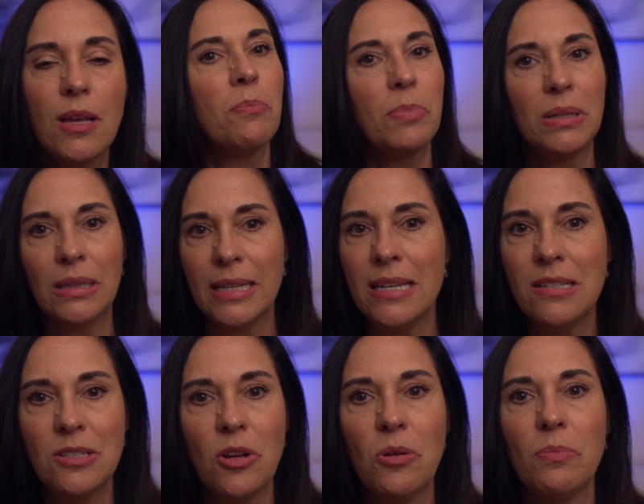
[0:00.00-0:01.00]
Please
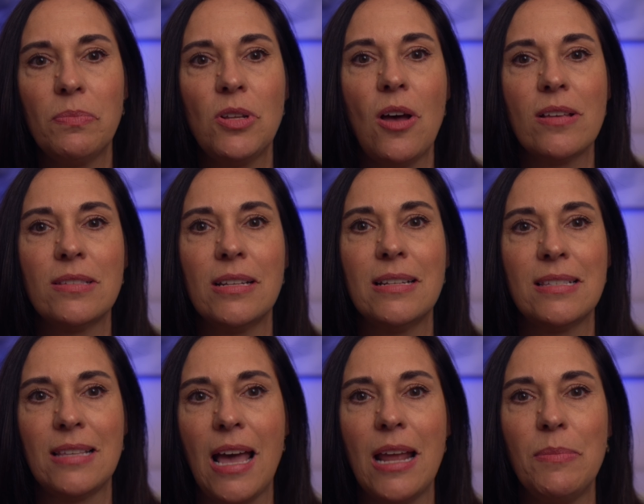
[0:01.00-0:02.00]
don't toss it
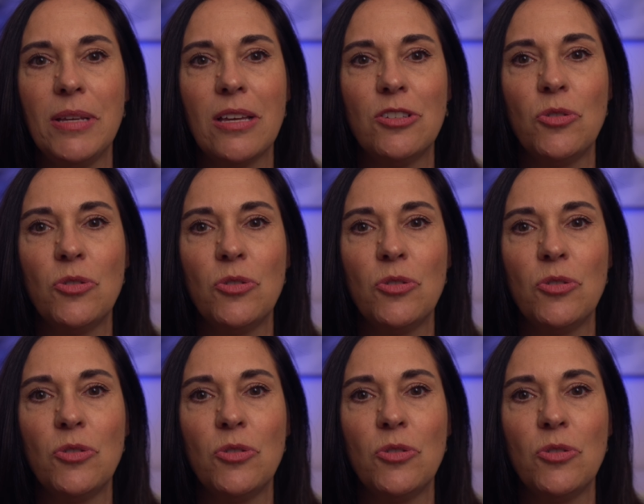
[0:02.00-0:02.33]
aside because